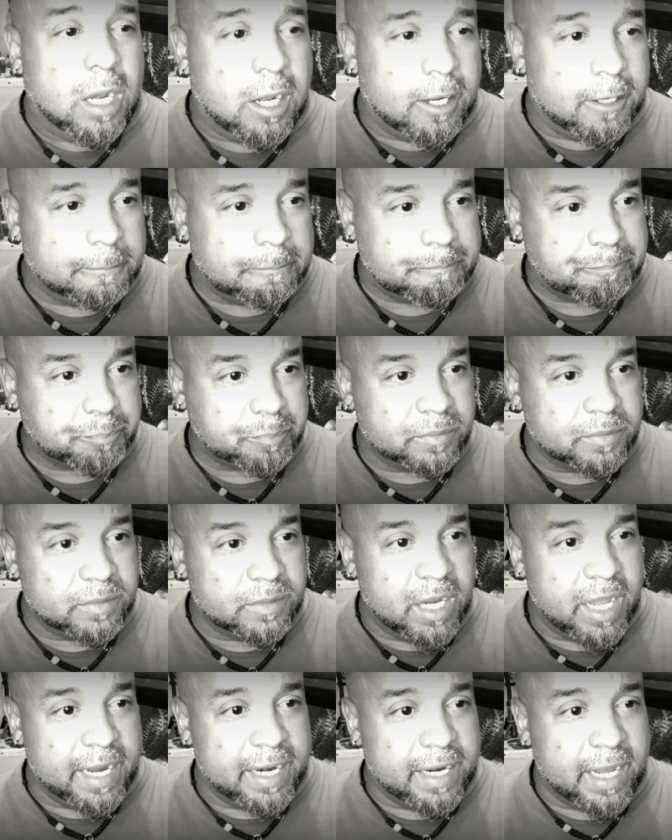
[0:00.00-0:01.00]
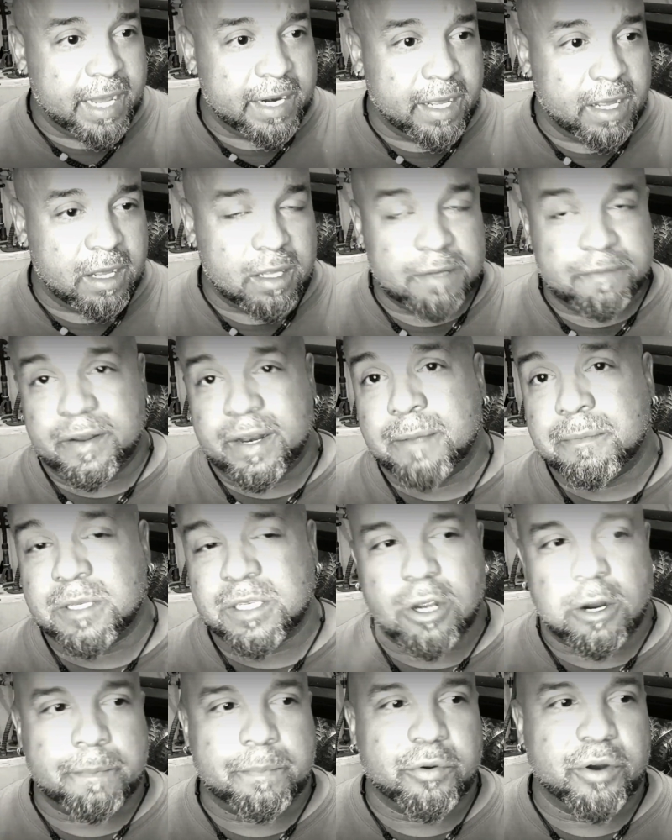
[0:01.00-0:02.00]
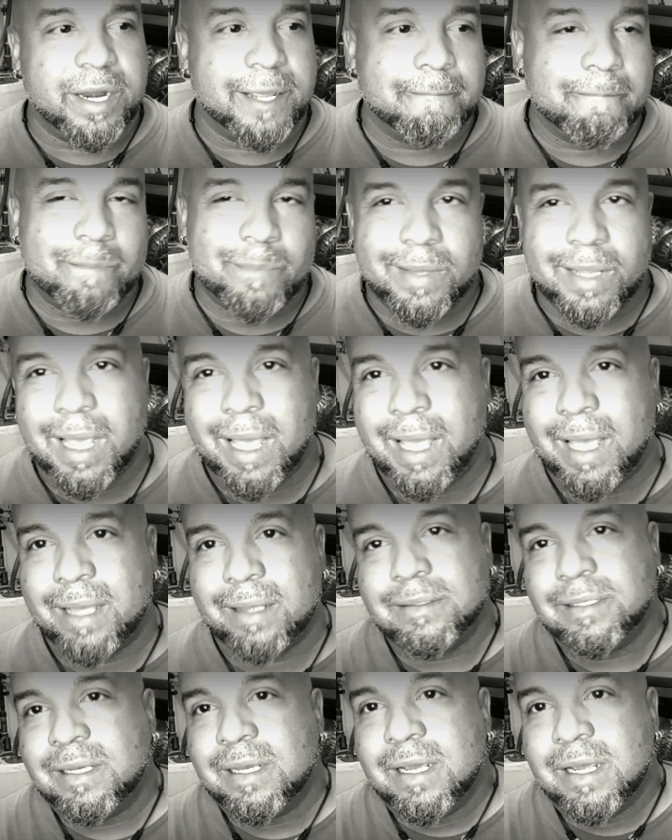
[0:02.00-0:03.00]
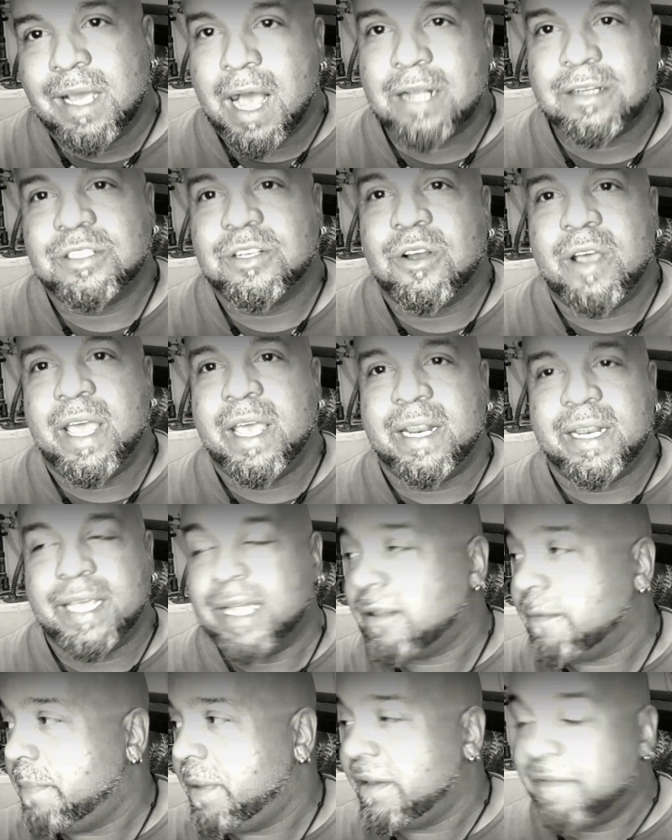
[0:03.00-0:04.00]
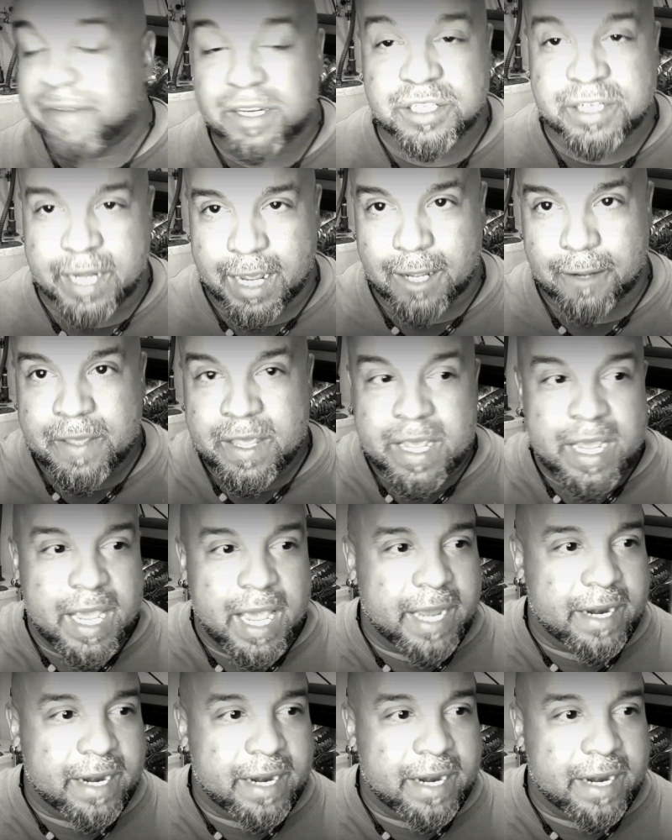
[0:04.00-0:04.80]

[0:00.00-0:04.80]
and for them to start breeding, I'll just go ahead and get the big fish now.